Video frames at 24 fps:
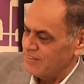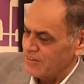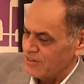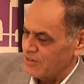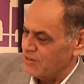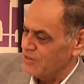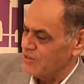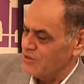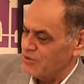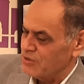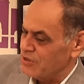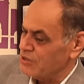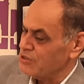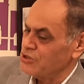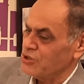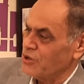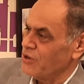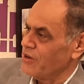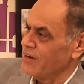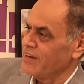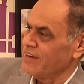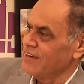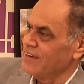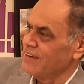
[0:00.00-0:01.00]
You
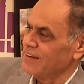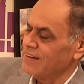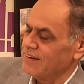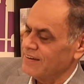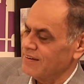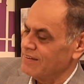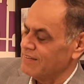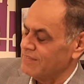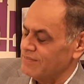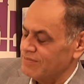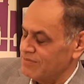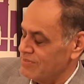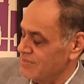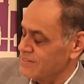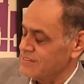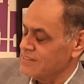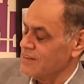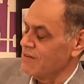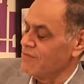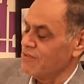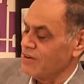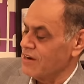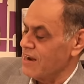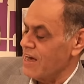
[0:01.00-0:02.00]
enjoy...
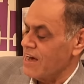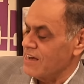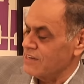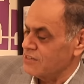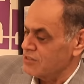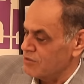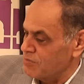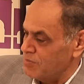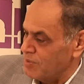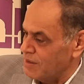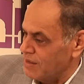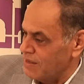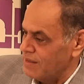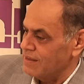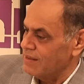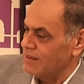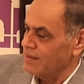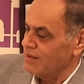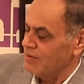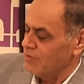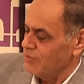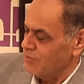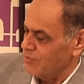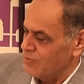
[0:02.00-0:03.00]
Someone asked
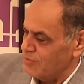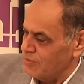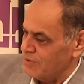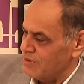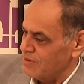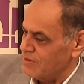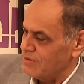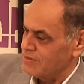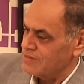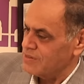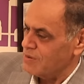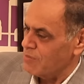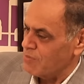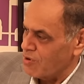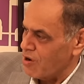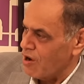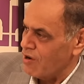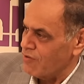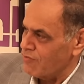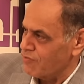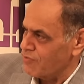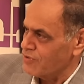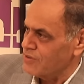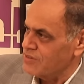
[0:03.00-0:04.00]
me in some
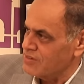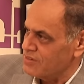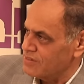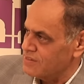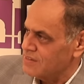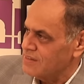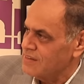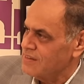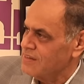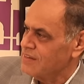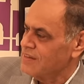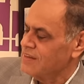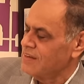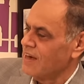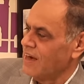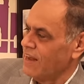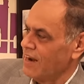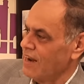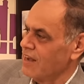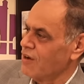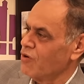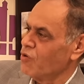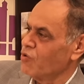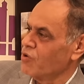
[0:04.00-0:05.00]
conference,
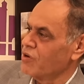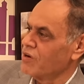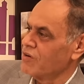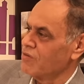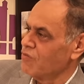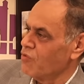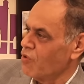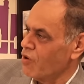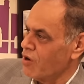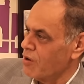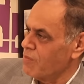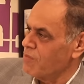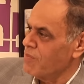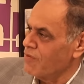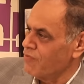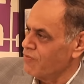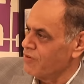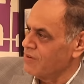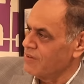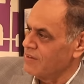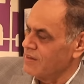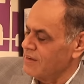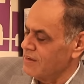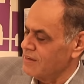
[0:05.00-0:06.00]
And I quoted Warren
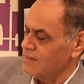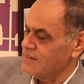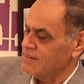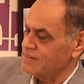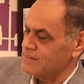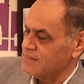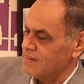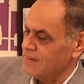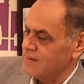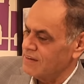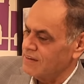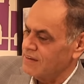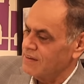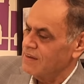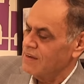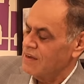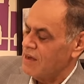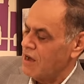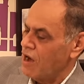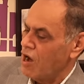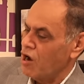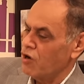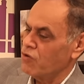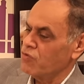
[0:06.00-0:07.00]
Buffett there. They said,
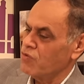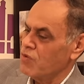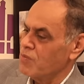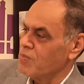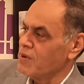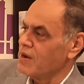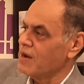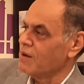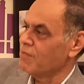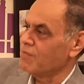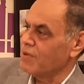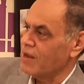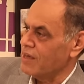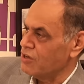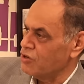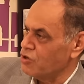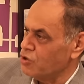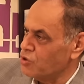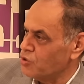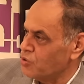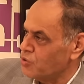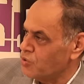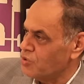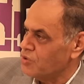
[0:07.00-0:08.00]
how do we become like
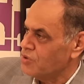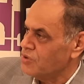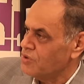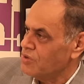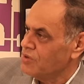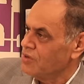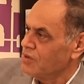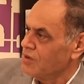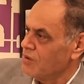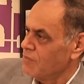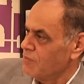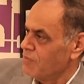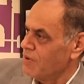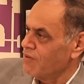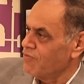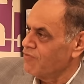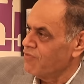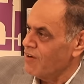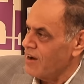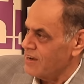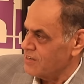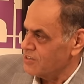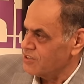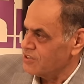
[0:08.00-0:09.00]
you, but
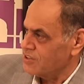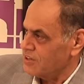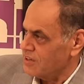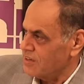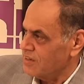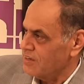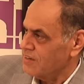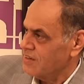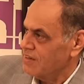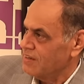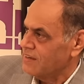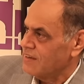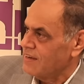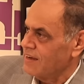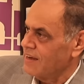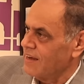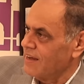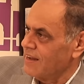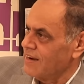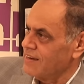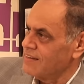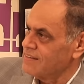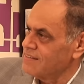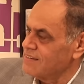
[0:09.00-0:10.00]
faster?
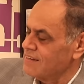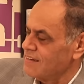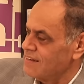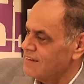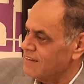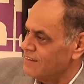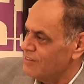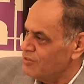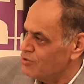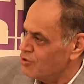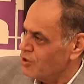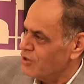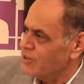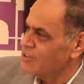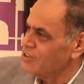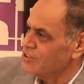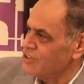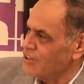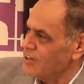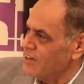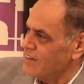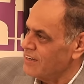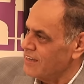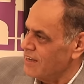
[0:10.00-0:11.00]
And I said, enjoy the
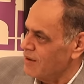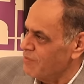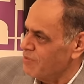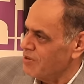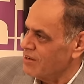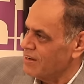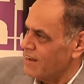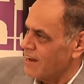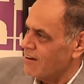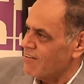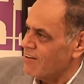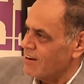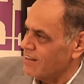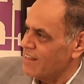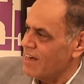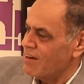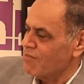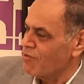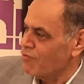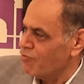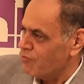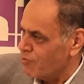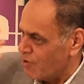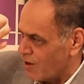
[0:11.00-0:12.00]
journey. I mean, I'd rather
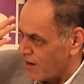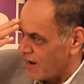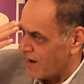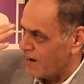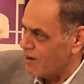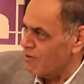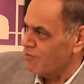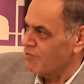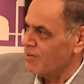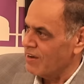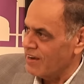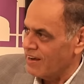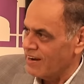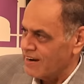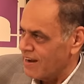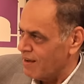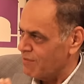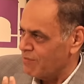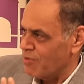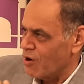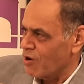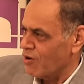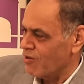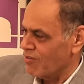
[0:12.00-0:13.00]
have a full head of hair.
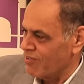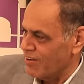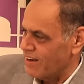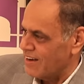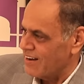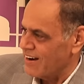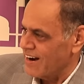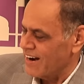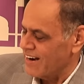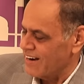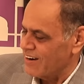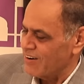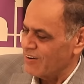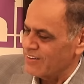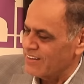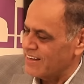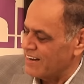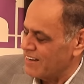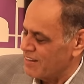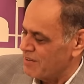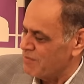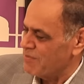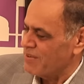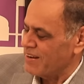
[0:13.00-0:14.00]
I'm out of hair right now
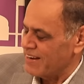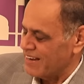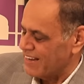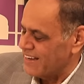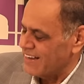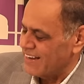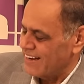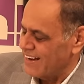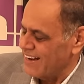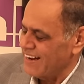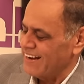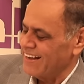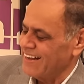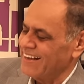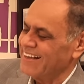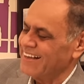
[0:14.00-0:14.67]
than the money. And